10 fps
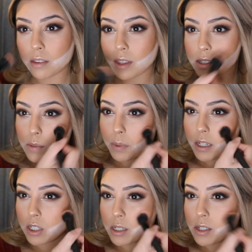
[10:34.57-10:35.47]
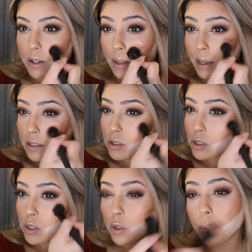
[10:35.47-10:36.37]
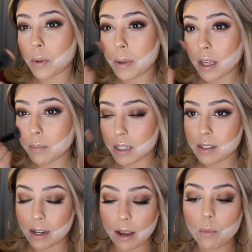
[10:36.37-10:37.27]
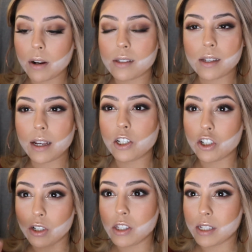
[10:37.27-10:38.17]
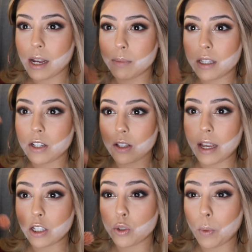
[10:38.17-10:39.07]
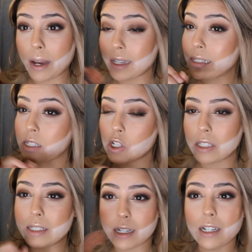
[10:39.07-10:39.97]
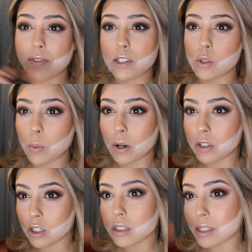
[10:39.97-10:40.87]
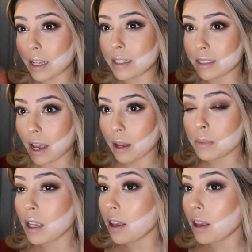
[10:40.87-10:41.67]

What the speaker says: These blushes are like super pigmented. I want to say I just dabbed in there like twice. Didn't even swirl, just like dabbed.